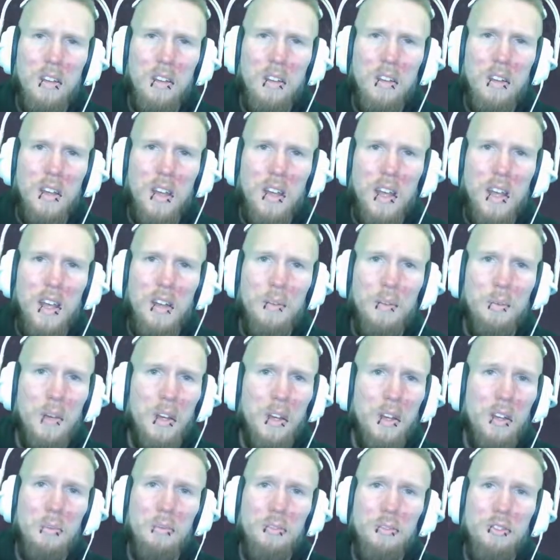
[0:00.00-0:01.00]
and when it
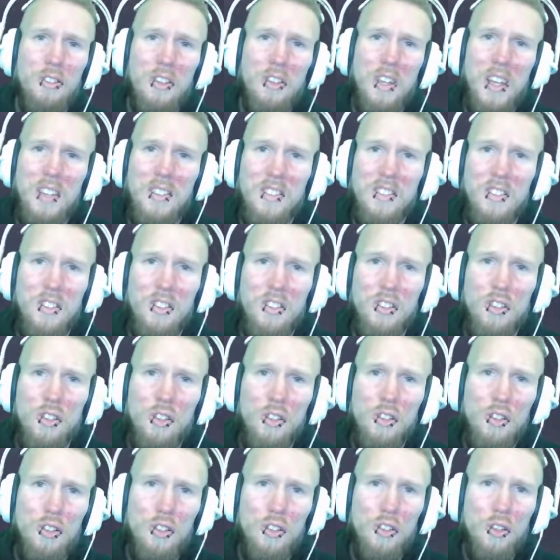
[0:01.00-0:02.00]
comes to this,
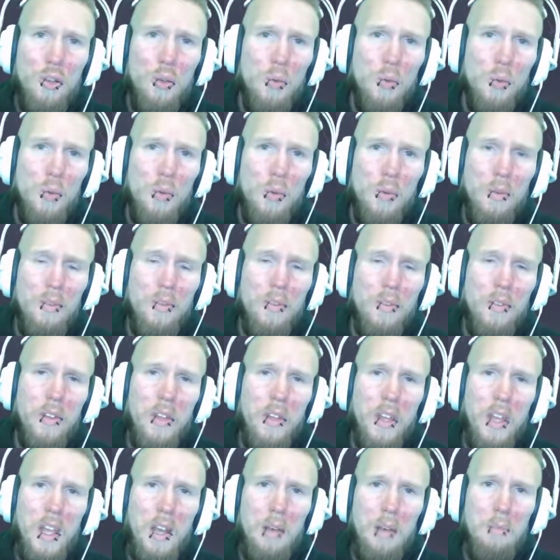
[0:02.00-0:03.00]
you,
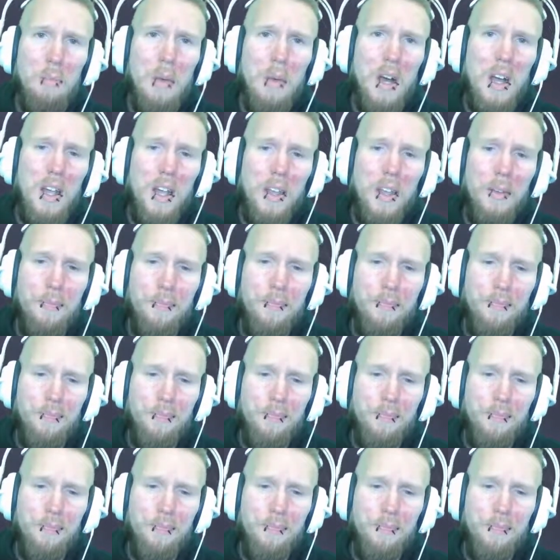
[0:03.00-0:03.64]
in my